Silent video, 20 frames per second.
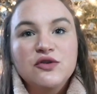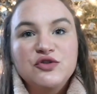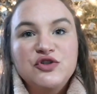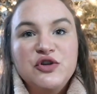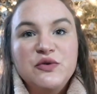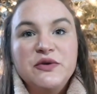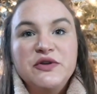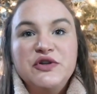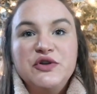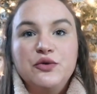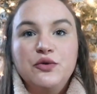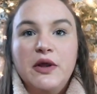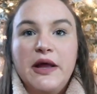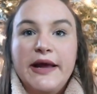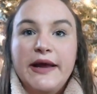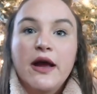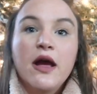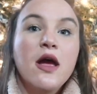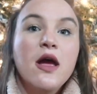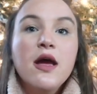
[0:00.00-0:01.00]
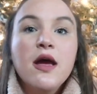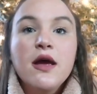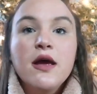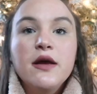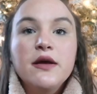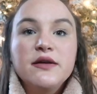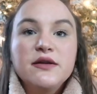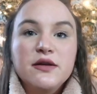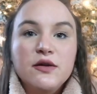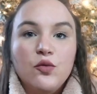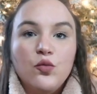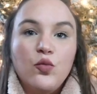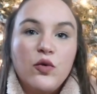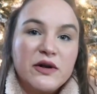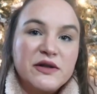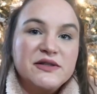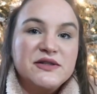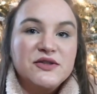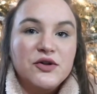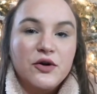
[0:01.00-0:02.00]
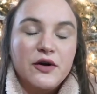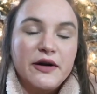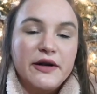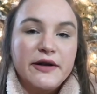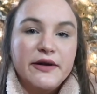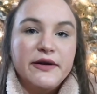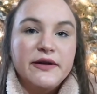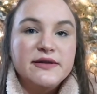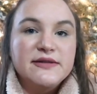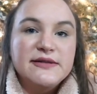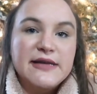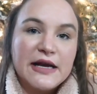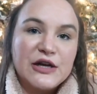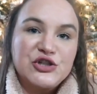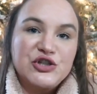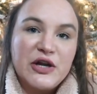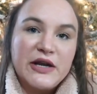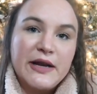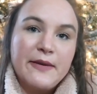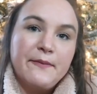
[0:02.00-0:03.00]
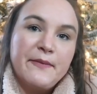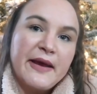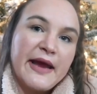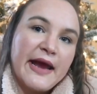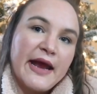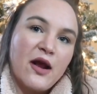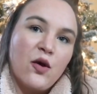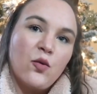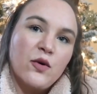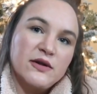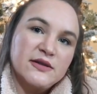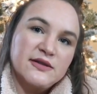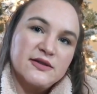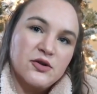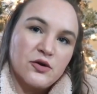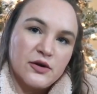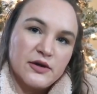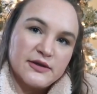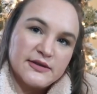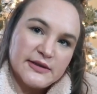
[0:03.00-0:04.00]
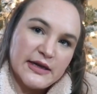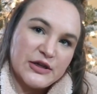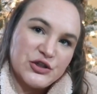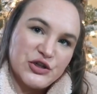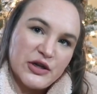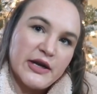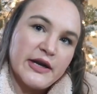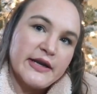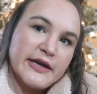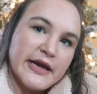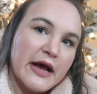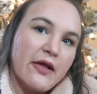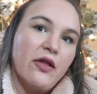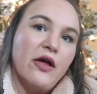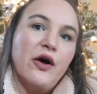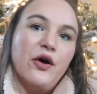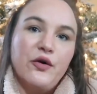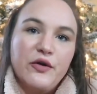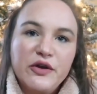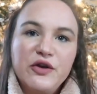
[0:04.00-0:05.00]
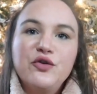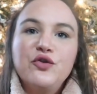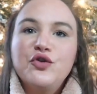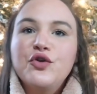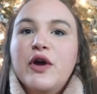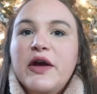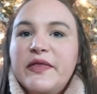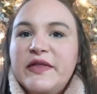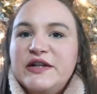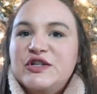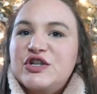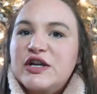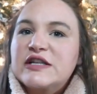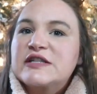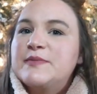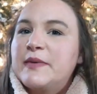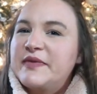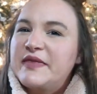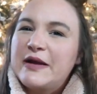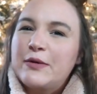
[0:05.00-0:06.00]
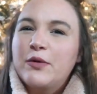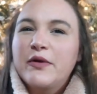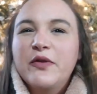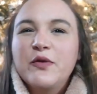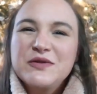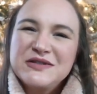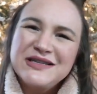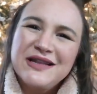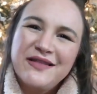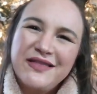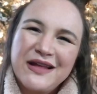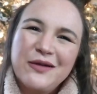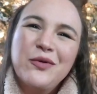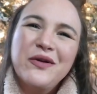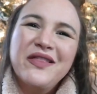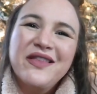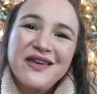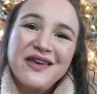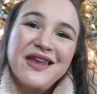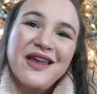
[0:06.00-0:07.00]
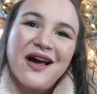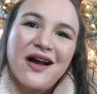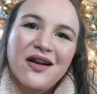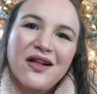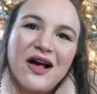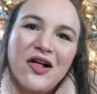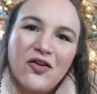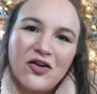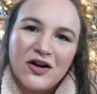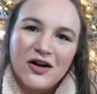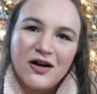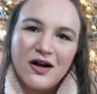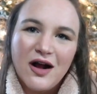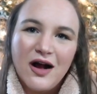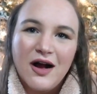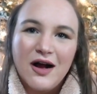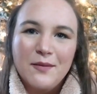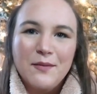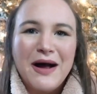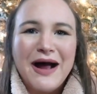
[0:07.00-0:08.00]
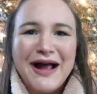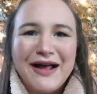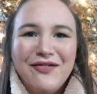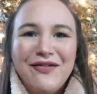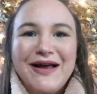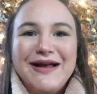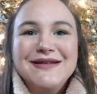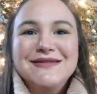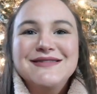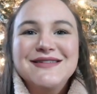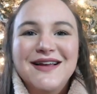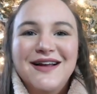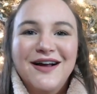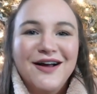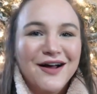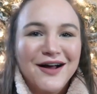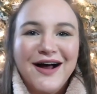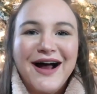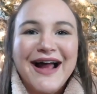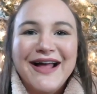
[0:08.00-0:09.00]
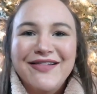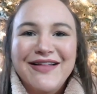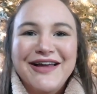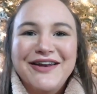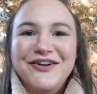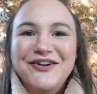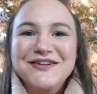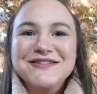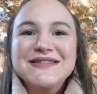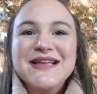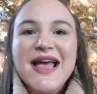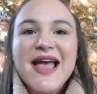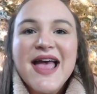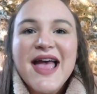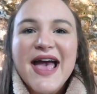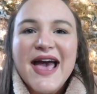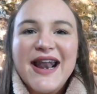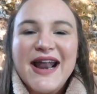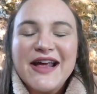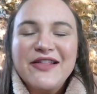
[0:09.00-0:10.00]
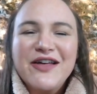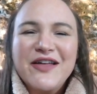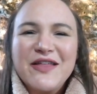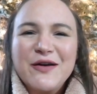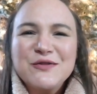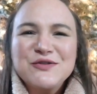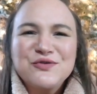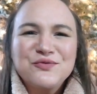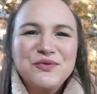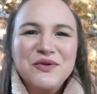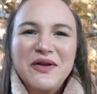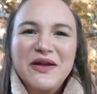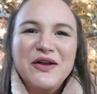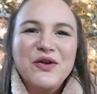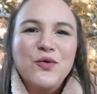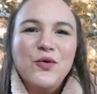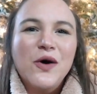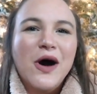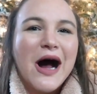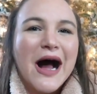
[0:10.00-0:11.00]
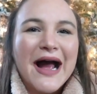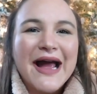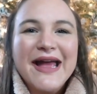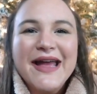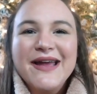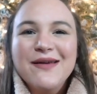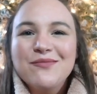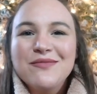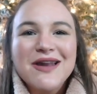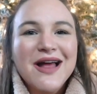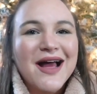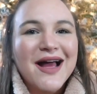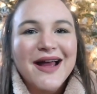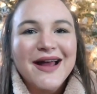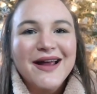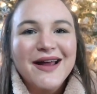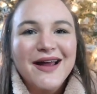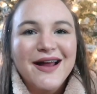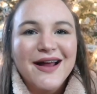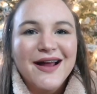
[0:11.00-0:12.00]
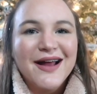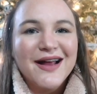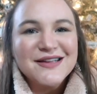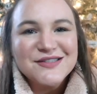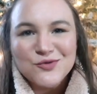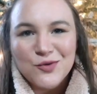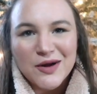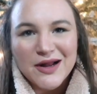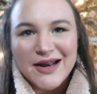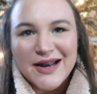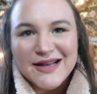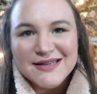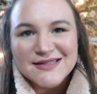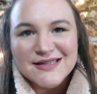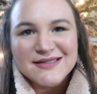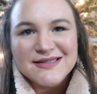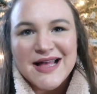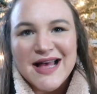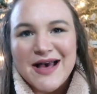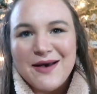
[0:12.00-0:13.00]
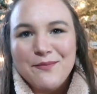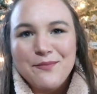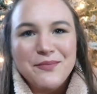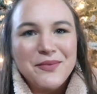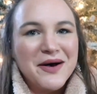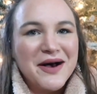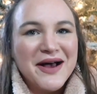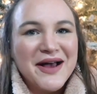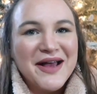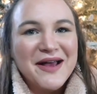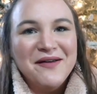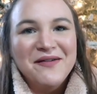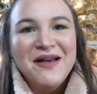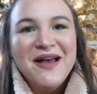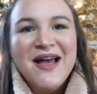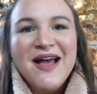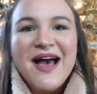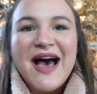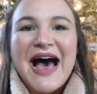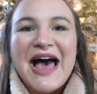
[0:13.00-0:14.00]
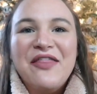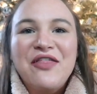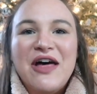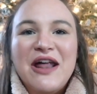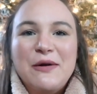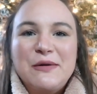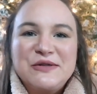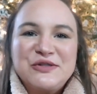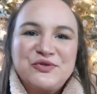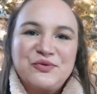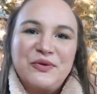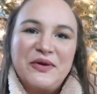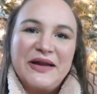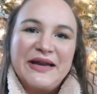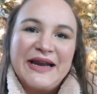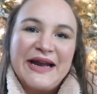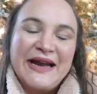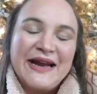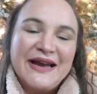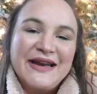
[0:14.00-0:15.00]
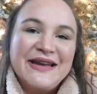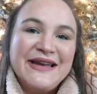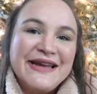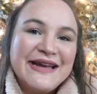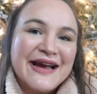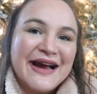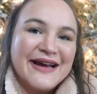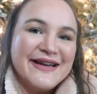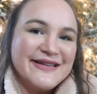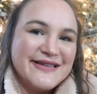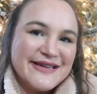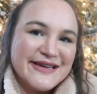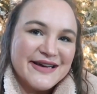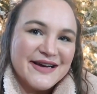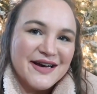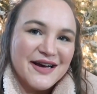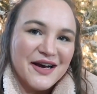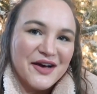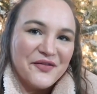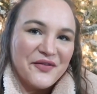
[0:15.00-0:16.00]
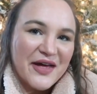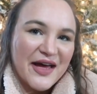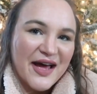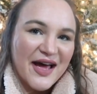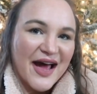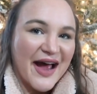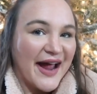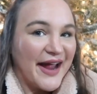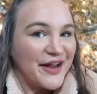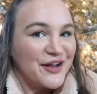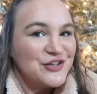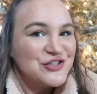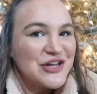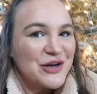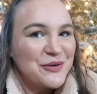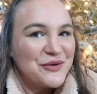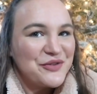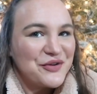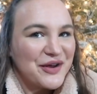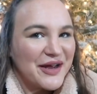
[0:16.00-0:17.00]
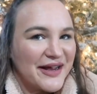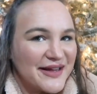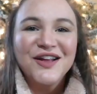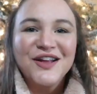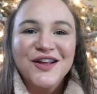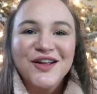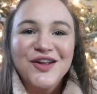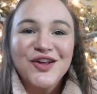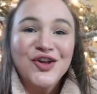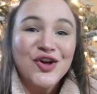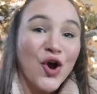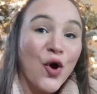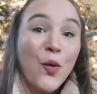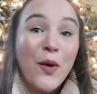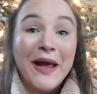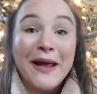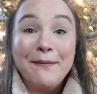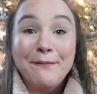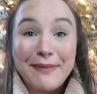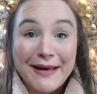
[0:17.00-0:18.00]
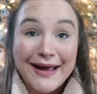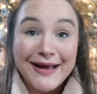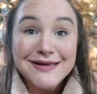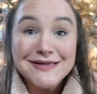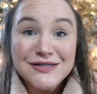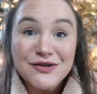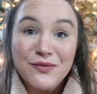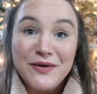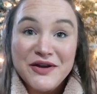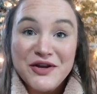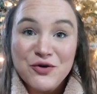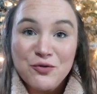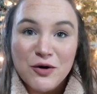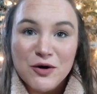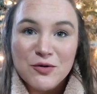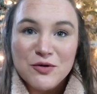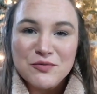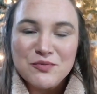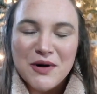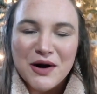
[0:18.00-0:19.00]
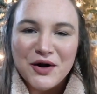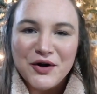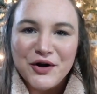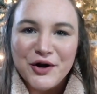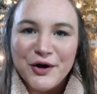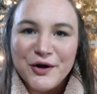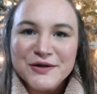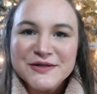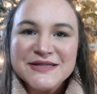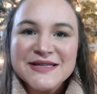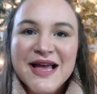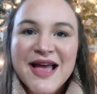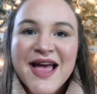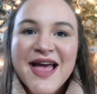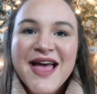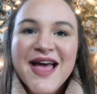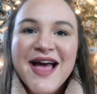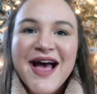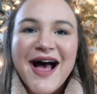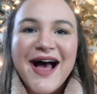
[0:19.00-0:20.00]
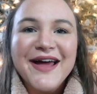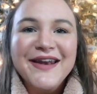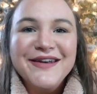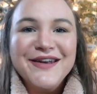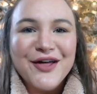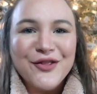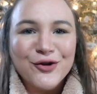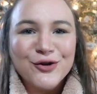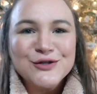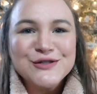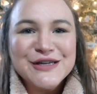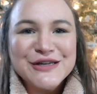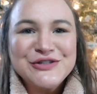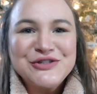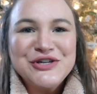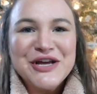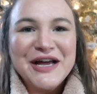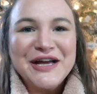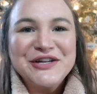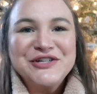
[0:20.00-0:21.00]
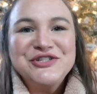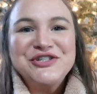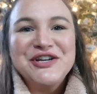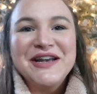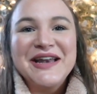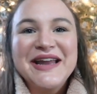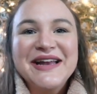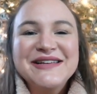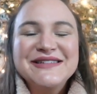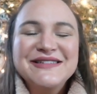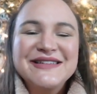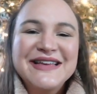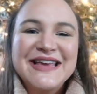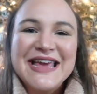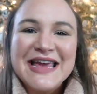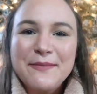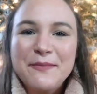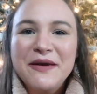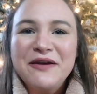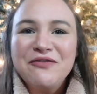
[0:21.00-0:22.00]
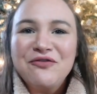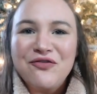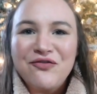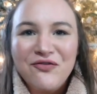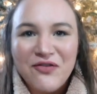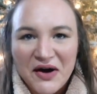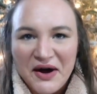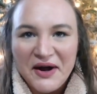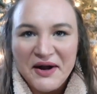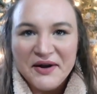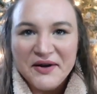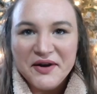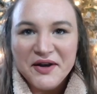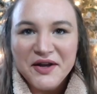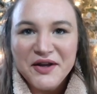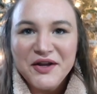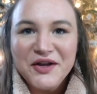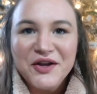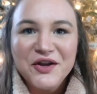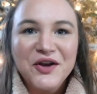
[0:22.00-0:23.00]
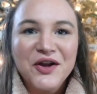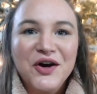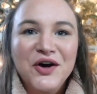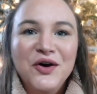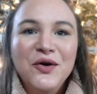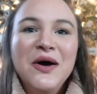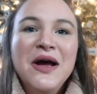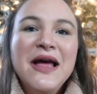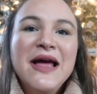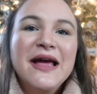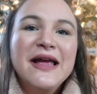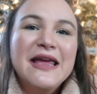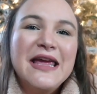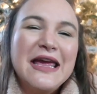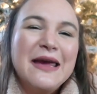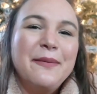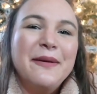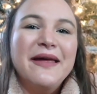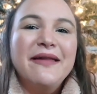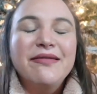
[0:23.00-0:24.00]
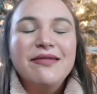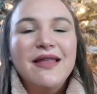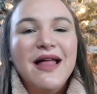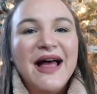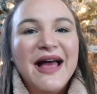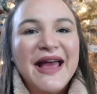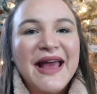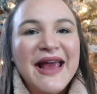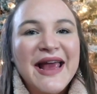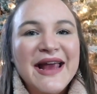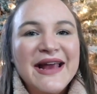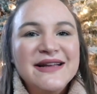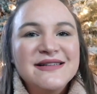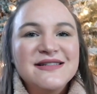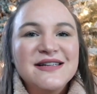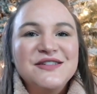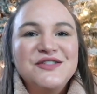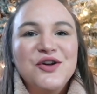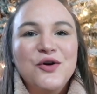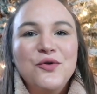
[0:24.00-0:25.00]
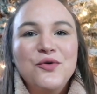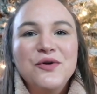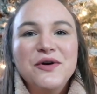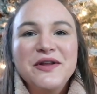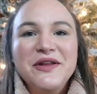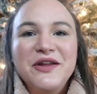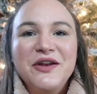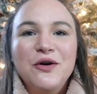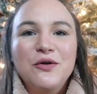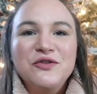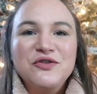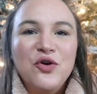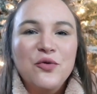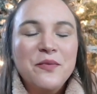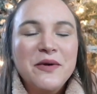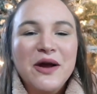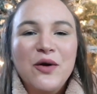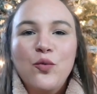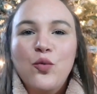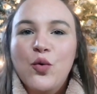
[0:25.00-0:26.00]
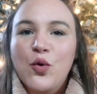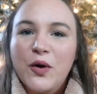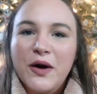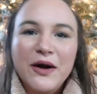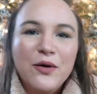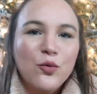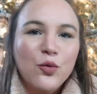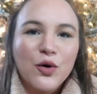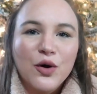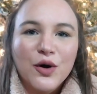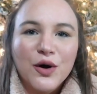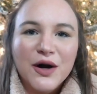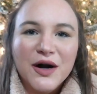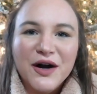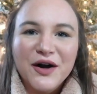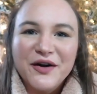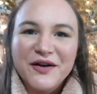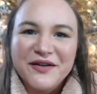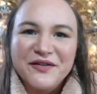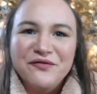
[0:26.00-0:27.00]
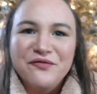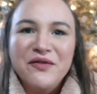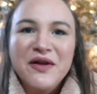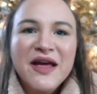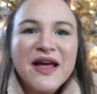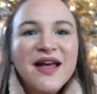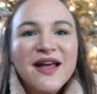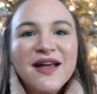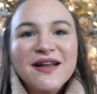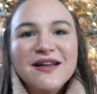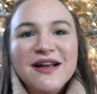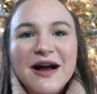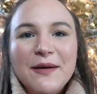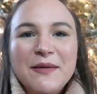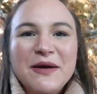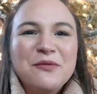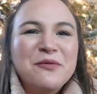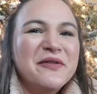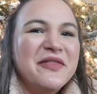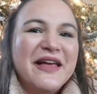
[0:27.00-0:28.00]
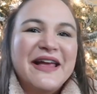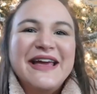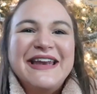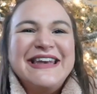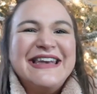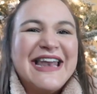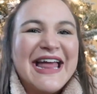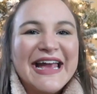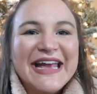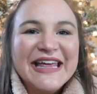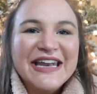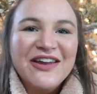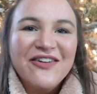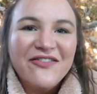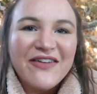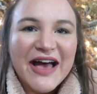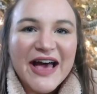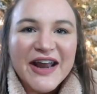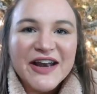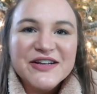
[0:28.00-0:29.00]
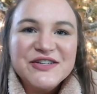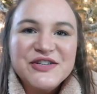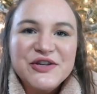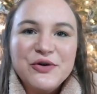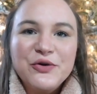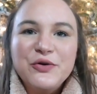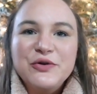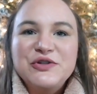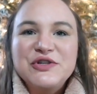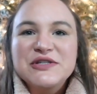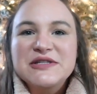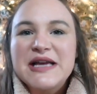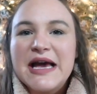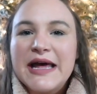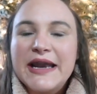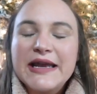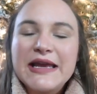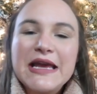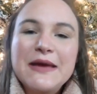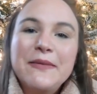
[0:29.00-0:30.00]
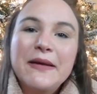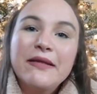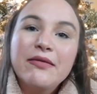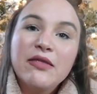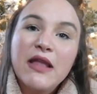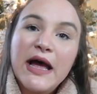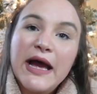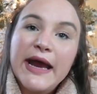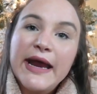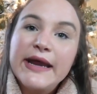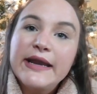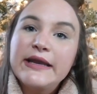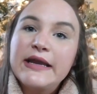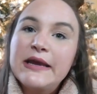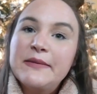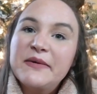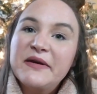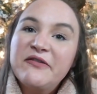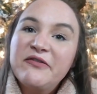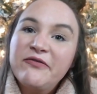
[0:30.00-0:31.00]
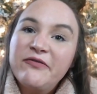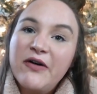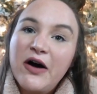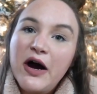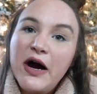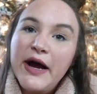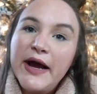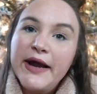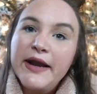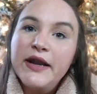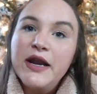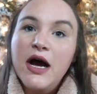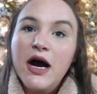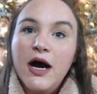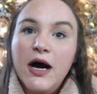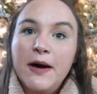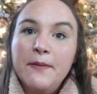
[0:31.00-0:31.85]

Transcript: So she would do like one certain section in pink, one certain section in yellow. You get the gist. But they were the neon color highlighters, and I thought that was really cool. I'm not as organized as that, but I thought it was a really neat idea that I could share with you guys. Going back to when you work with partners, another suggestion is keep it fun, you know, keep it light. Don't be a worrywart and come in with like a negative attitude. Just kind of keep it light, keep it fun.